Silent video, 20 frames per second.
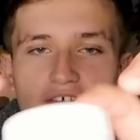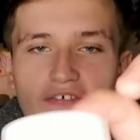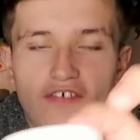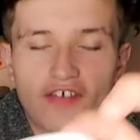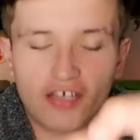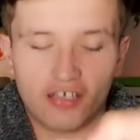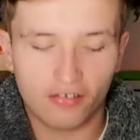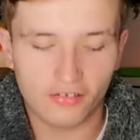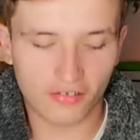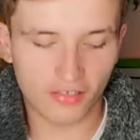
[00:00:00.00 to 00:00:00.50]
of
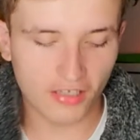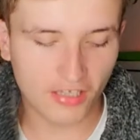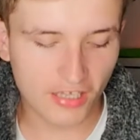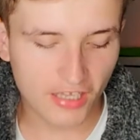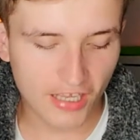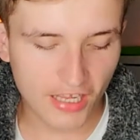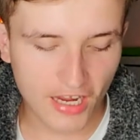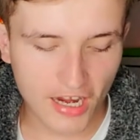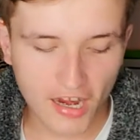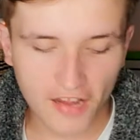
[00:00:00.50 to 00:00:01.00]
thing.
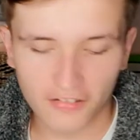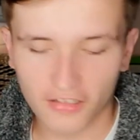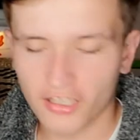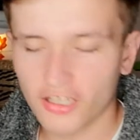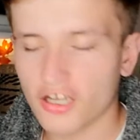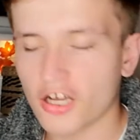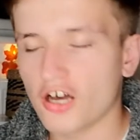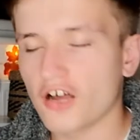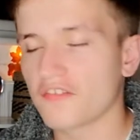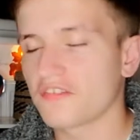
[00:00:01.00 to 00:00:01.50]
It only
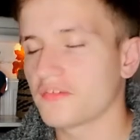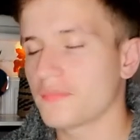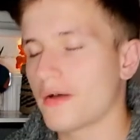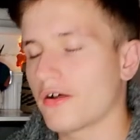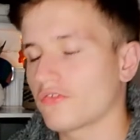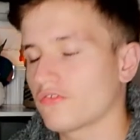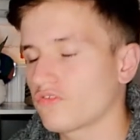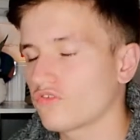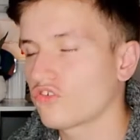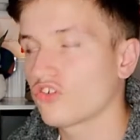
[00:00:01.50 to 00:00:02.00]
costs
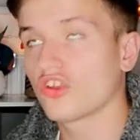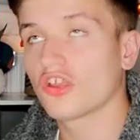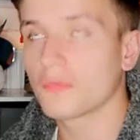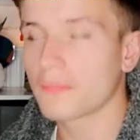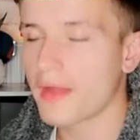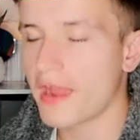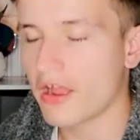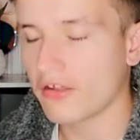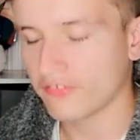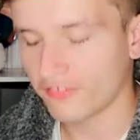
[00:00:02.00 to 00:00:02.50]
about
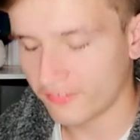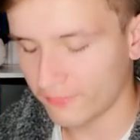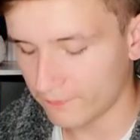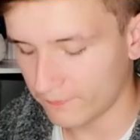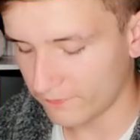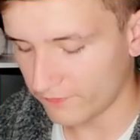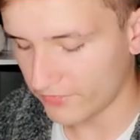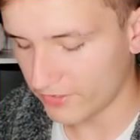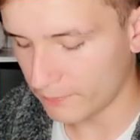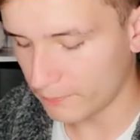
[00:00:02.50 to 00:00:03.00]
£2
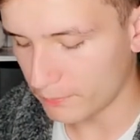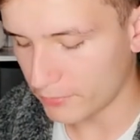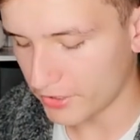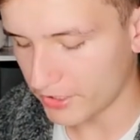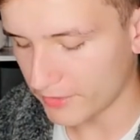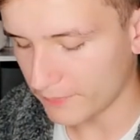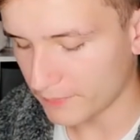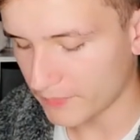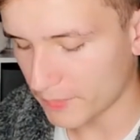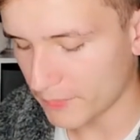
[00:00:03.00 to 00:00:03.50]
something,
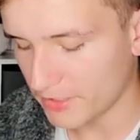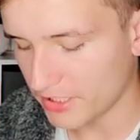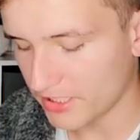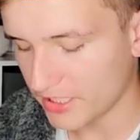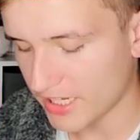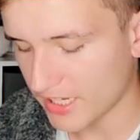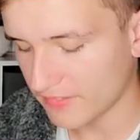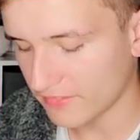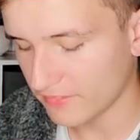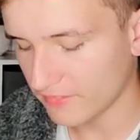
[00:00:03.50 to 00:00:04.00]
but I mean,
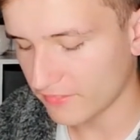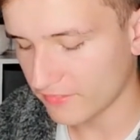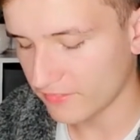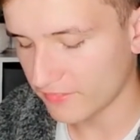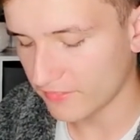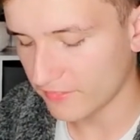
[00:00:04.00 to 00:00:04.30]
I guess it's